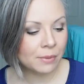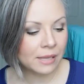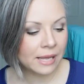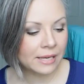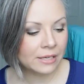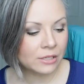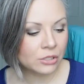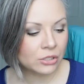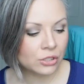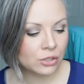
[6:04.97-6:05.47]

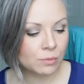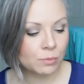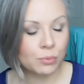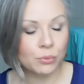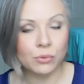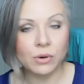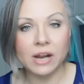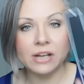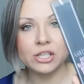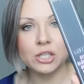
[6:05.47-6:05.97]
Blender
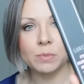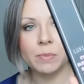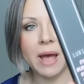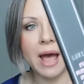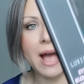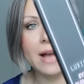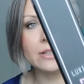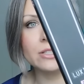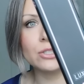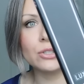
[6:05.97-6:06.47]
Brush
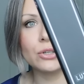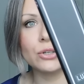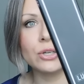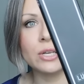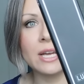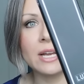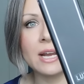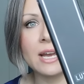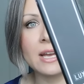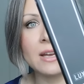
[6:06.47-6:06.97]
Pack. So you're
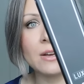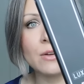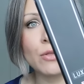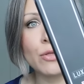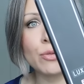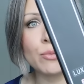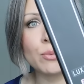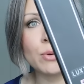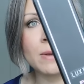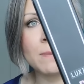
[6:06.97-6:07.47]
getting
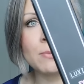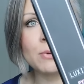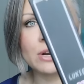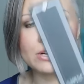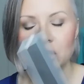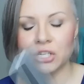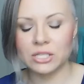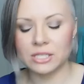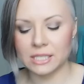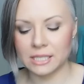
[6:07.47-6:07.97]
three
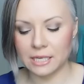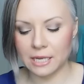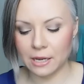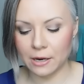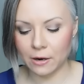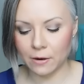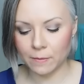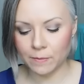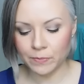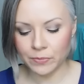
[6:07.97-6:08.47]
brushes in
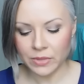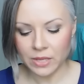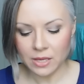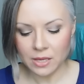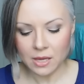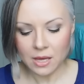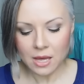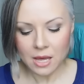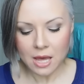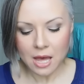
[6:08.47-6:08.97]
here.
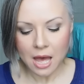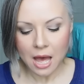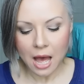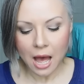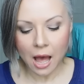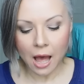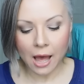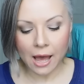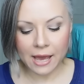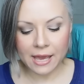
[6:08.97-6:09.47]

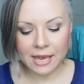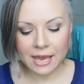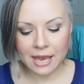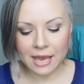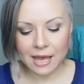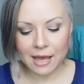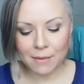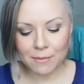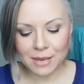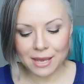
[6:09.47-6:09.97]
I
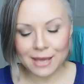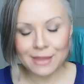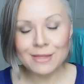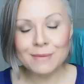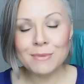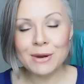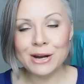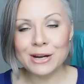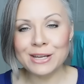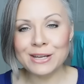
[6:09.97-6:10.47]
am in the
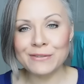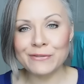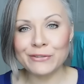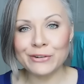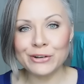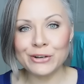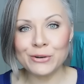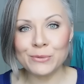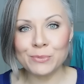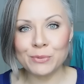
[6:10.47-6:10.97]
market
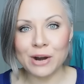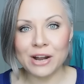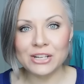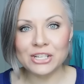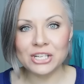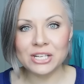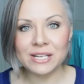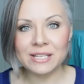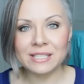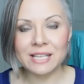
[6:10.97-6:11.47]
for new
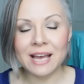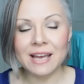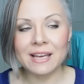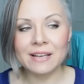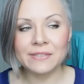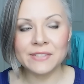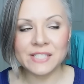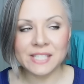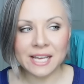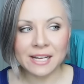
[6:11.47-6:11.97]
brushes. I
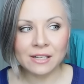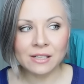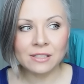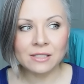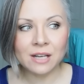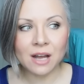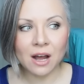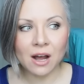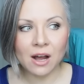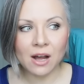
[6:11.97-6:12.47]
have settled
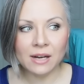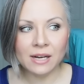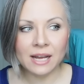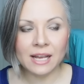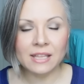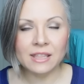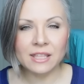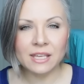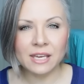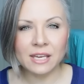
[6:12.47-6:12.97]
on,
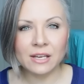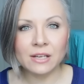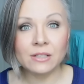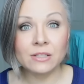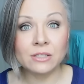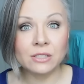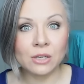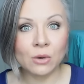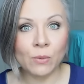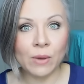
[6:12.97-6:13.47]
I think,
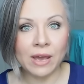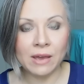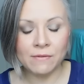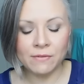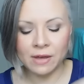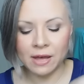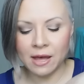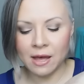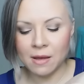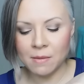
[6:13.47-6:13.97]

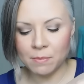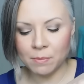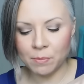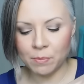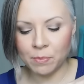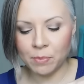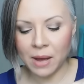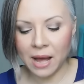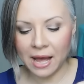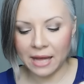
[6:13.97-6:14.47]
Zoeva,
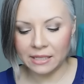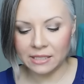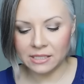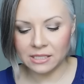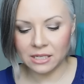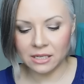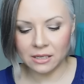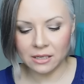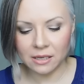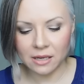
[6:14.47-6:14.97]

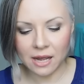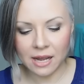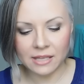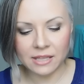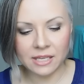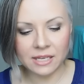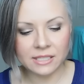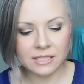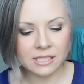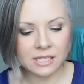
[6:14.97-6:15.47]
but I
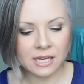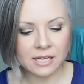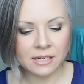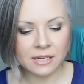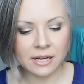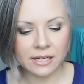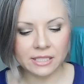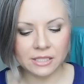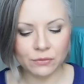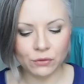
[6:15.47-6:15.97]
think it's kind of
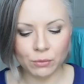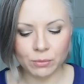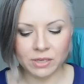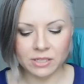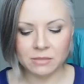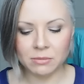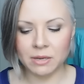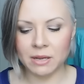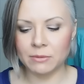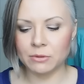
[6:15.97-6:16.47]
nice for me
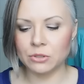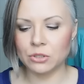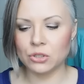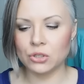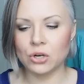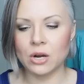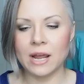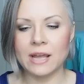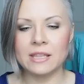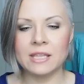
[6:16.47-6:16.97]
to be able to
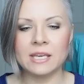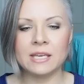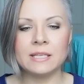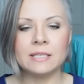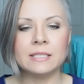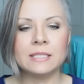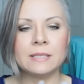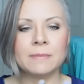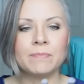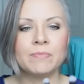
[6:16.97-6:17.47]
try
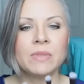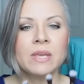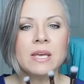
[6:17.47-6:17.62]
these.